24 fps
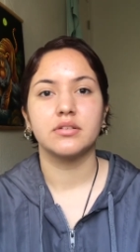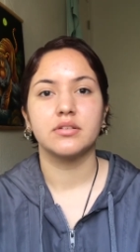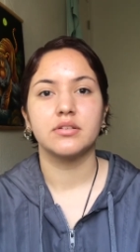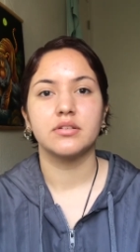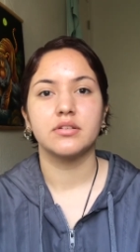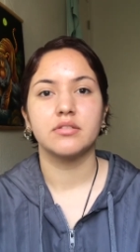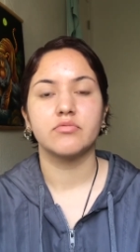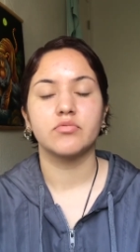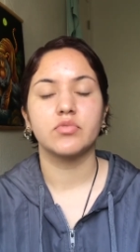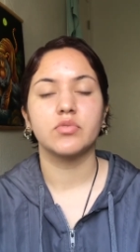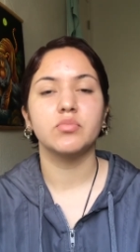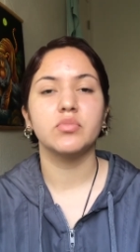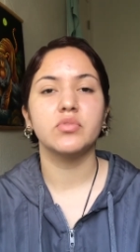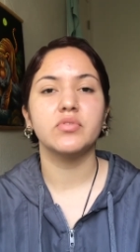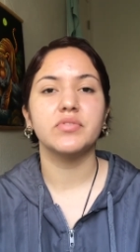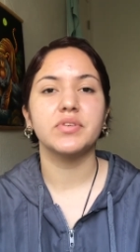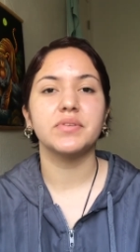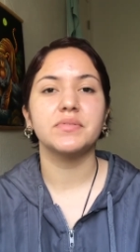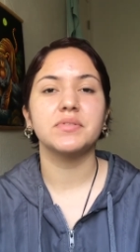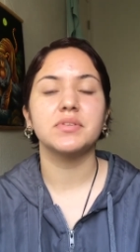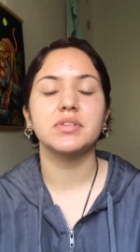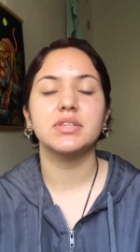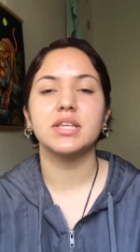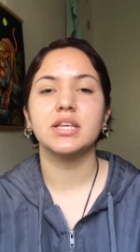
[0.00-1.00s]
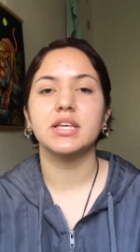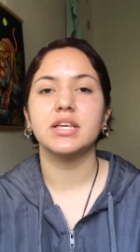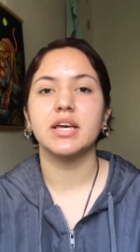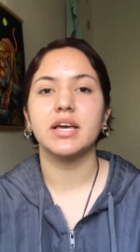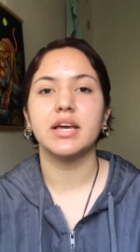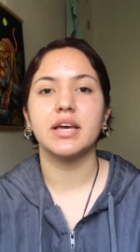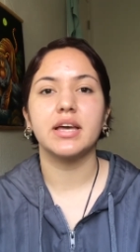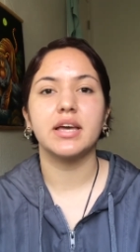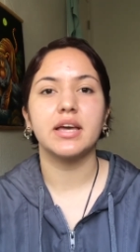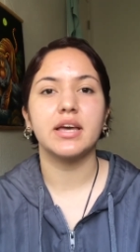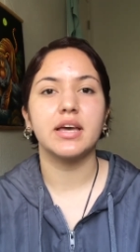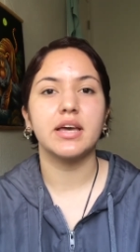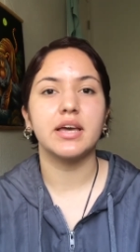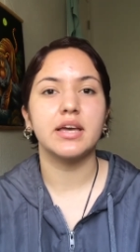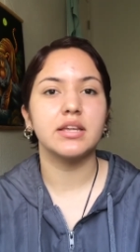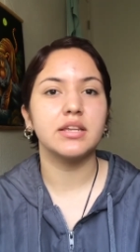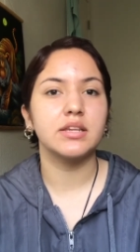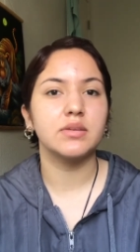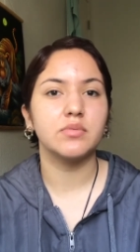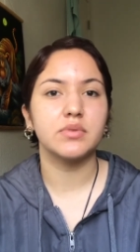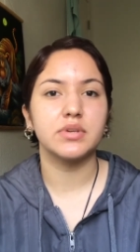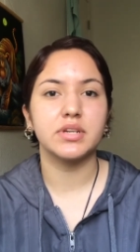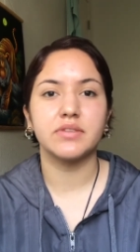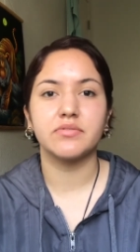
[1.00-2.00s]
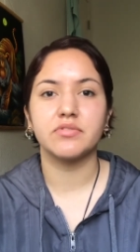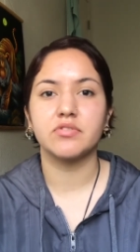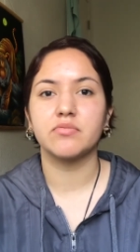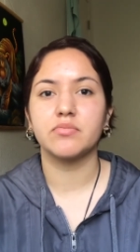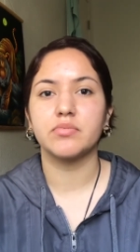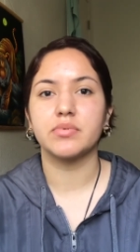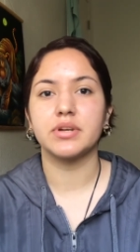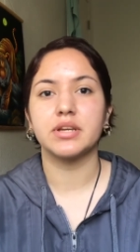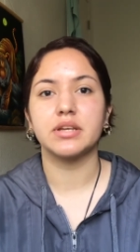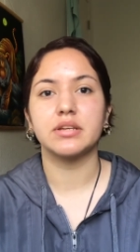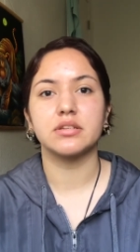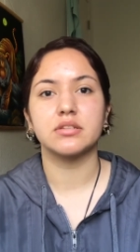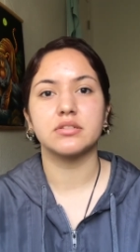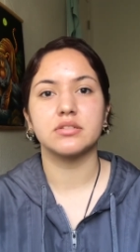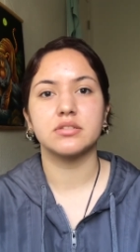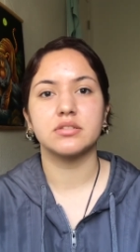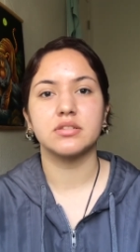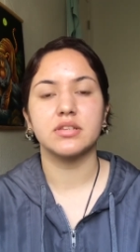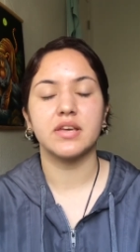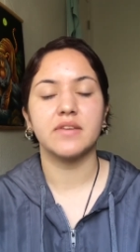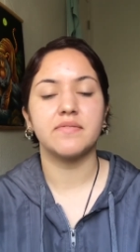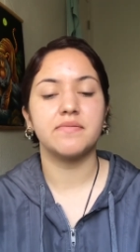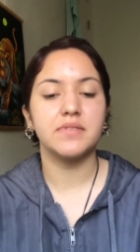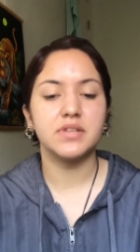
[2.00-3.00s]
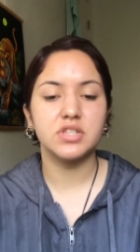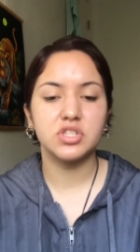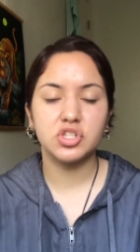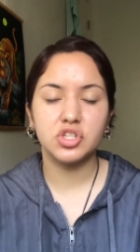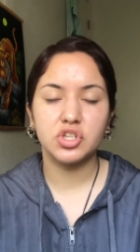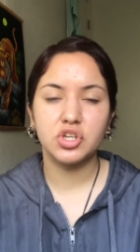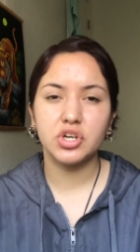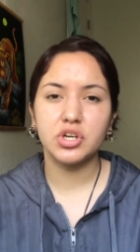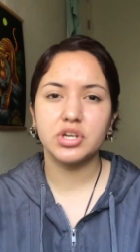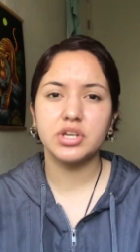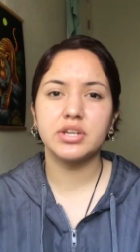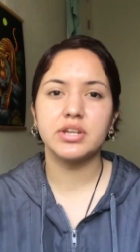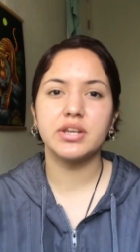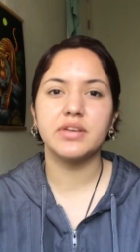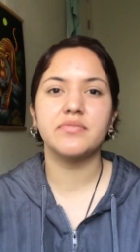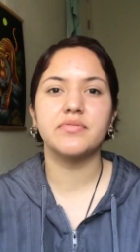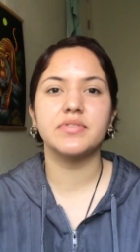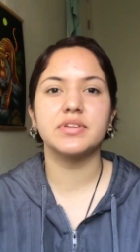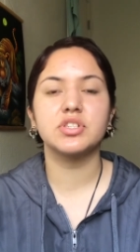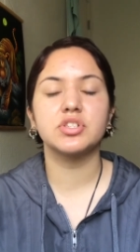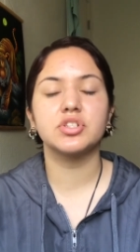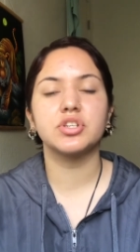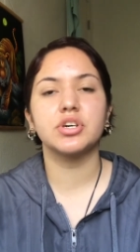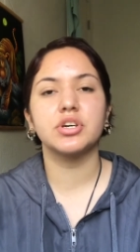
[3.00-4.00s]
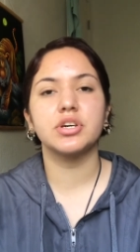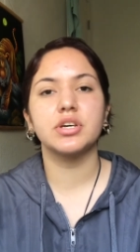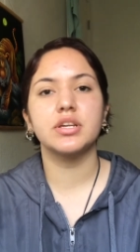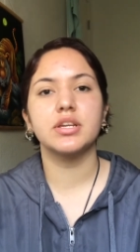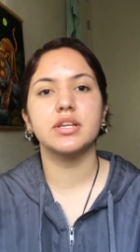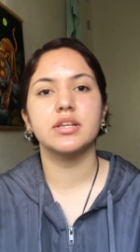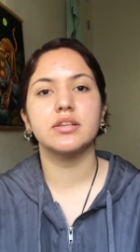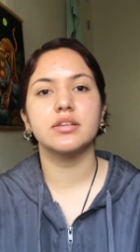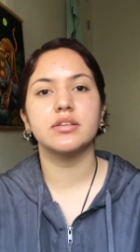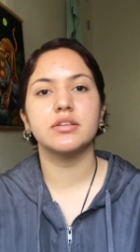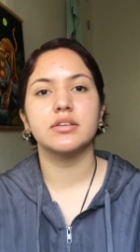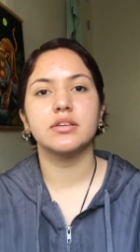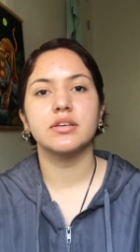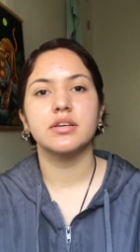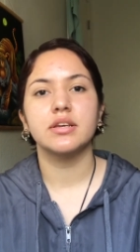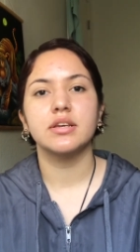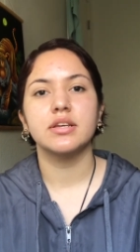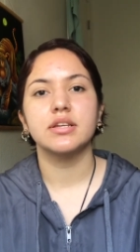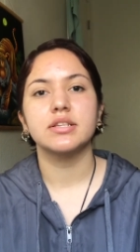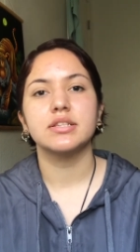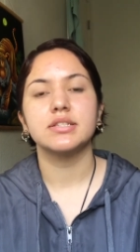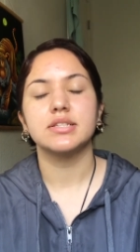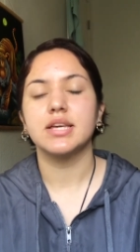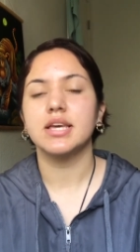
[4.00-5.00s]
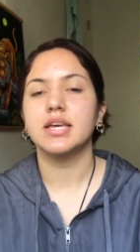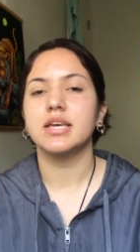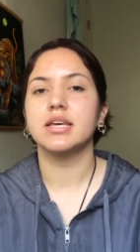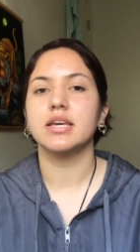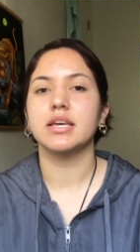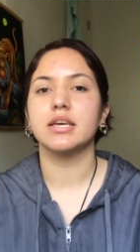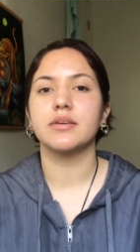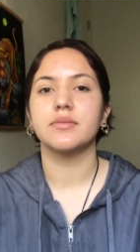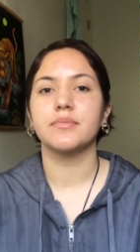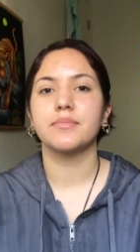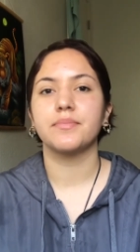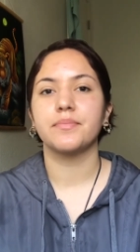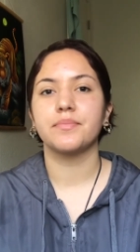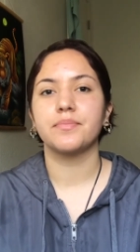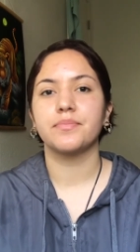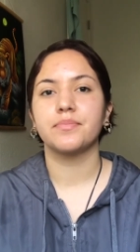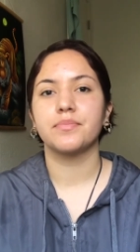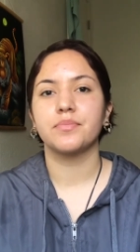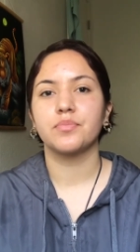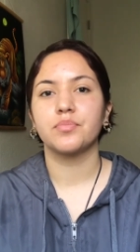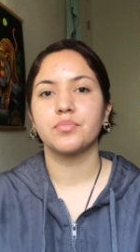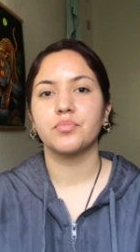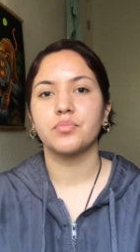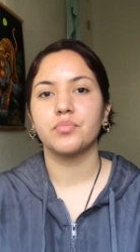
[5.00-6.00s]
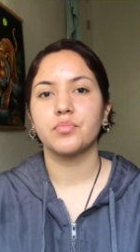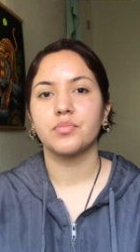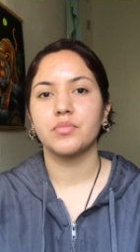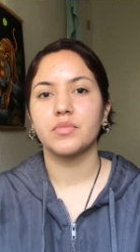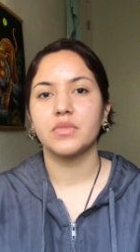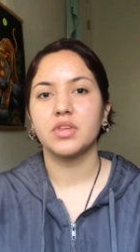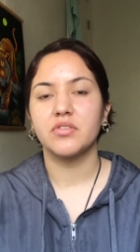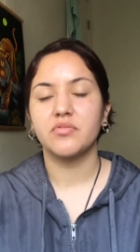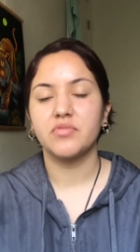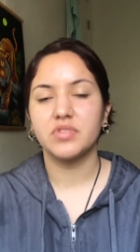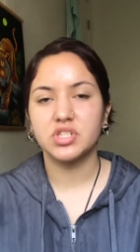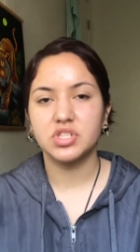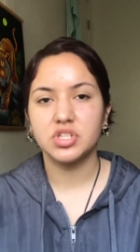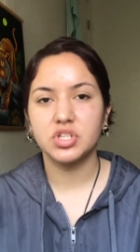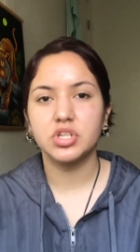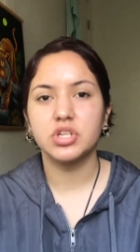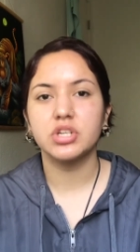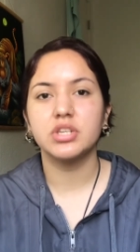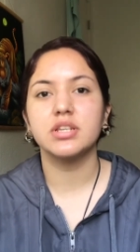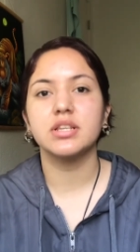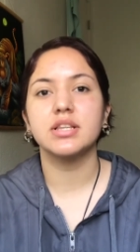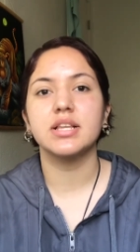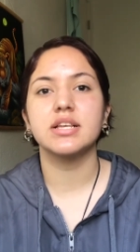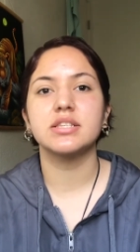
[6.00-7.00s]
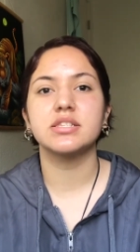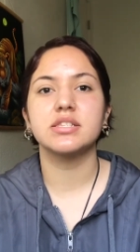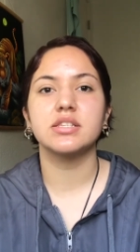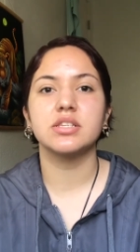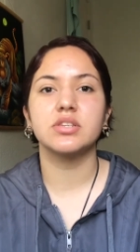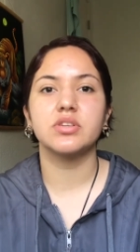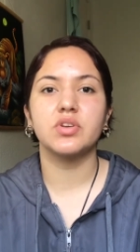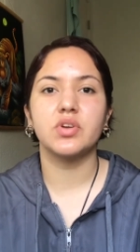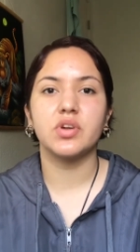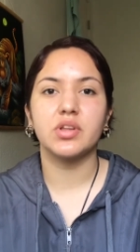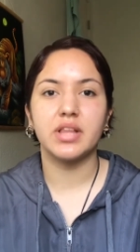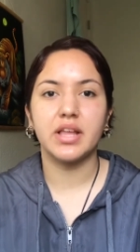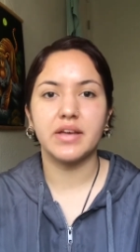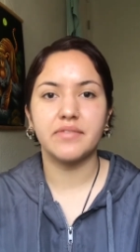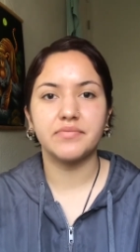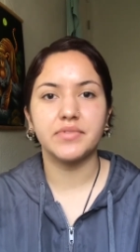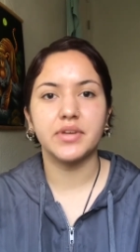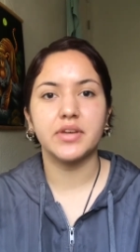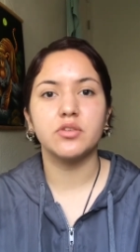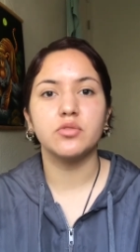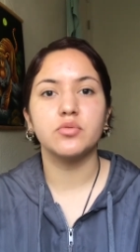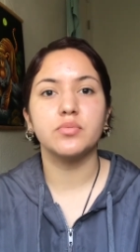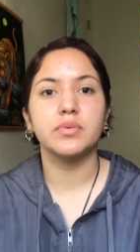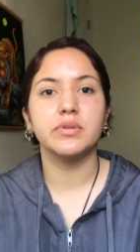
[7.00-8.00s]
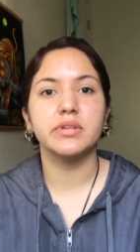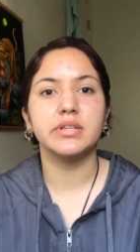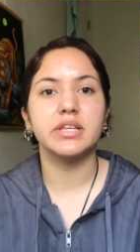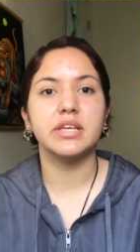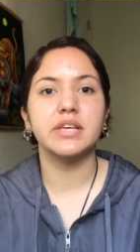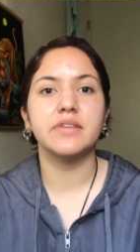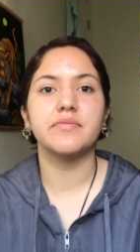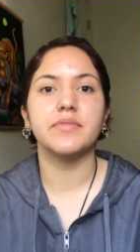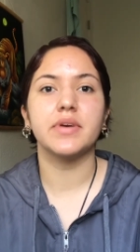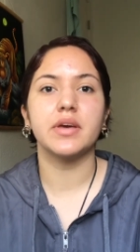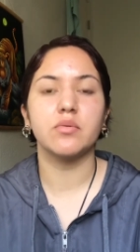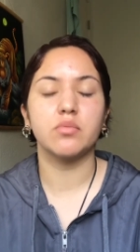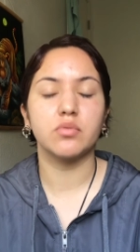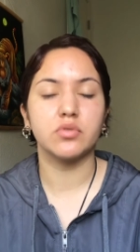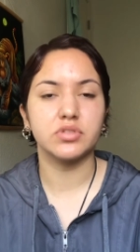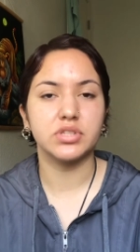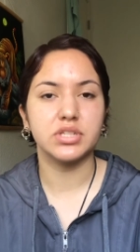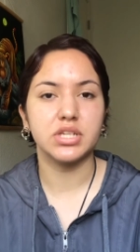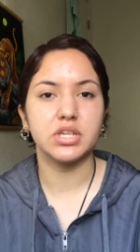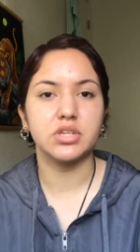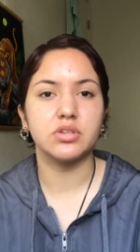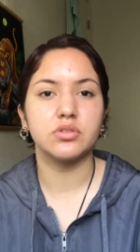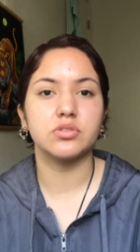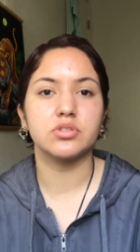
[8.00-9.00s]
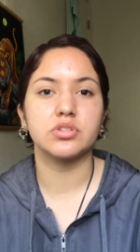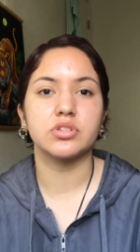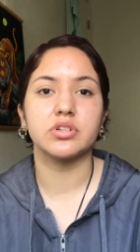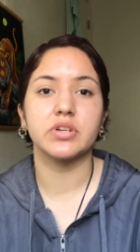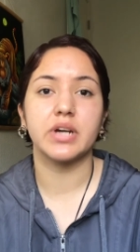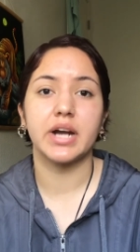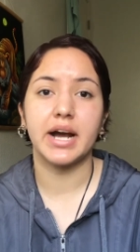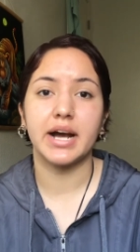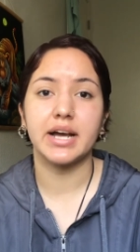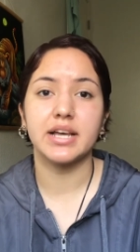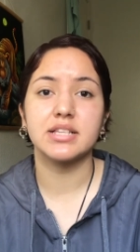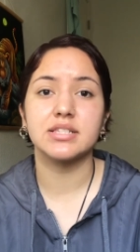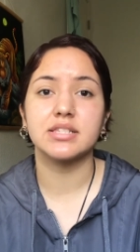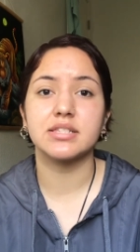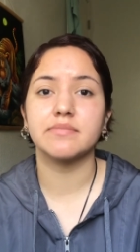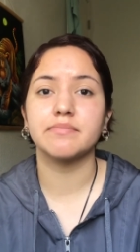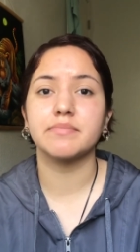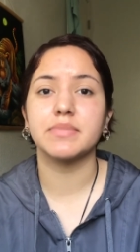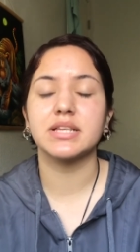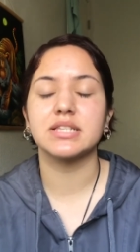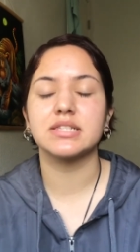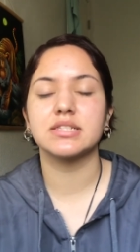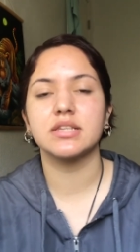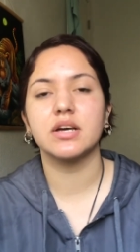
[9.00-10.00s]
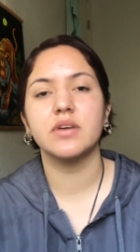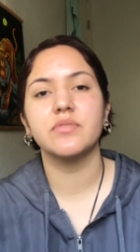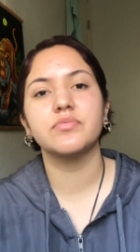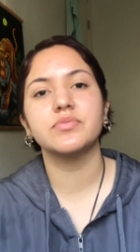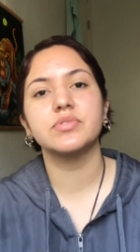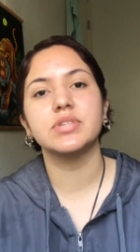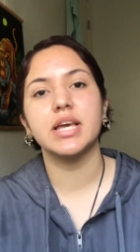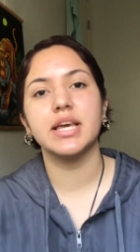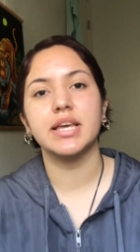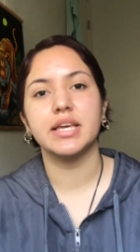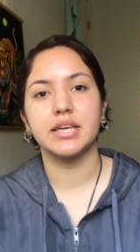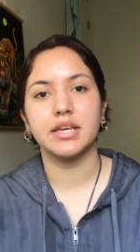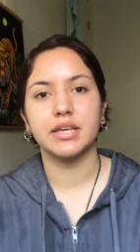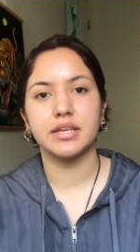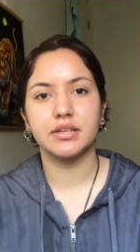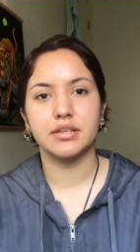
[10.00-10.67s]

Remove everything anyone ever brings. If it's good, if it's good, take it. If it's a good lesson in your life that you believe it will take you to your highest and best self, take it.